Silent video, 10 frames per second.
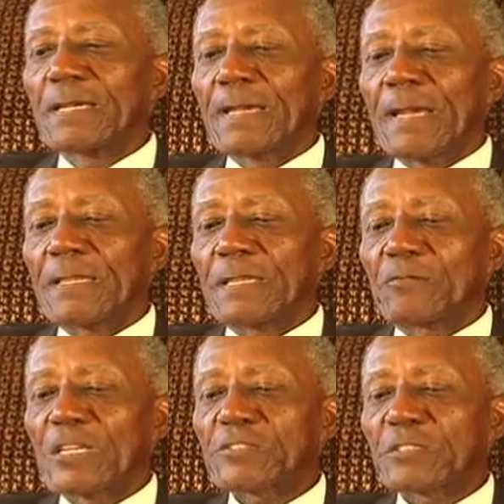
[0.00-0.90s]
And the
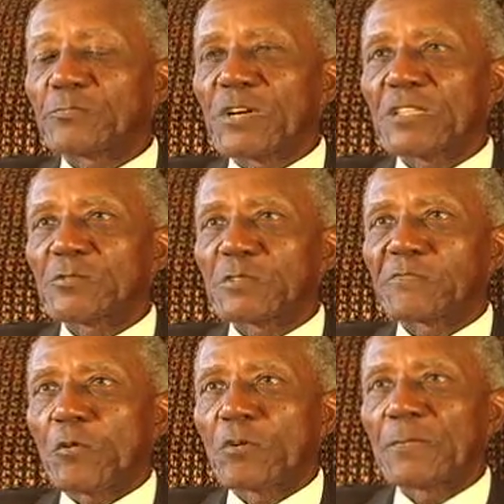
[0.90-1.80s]
rest of the brothers
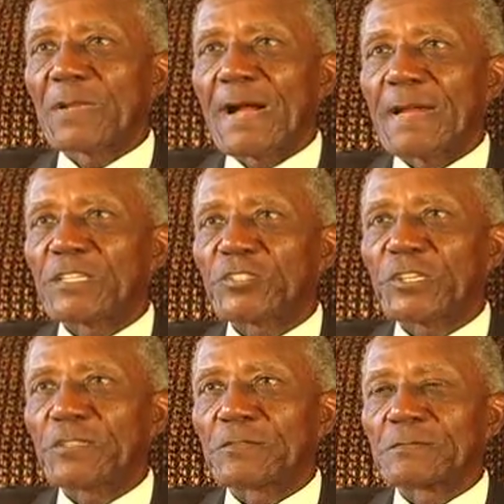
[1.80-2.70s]
would fall in behind the
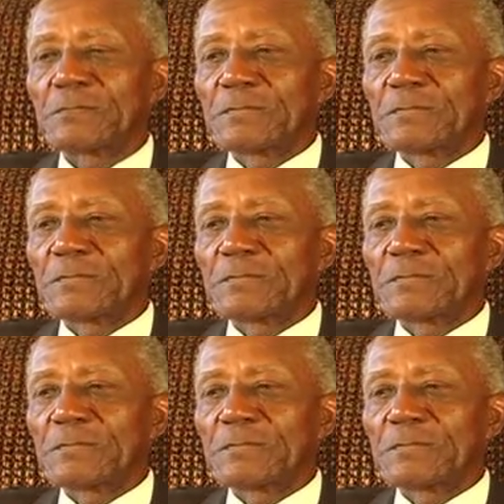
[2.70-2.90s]
shield.